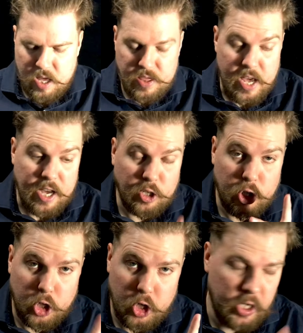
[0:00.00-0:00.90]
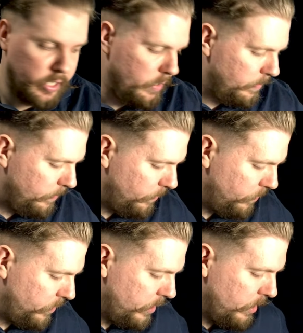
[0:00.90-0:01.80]
that could
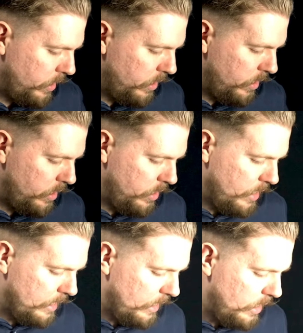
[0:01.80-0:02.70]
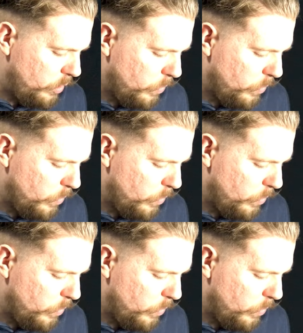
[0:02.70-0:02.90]
lead the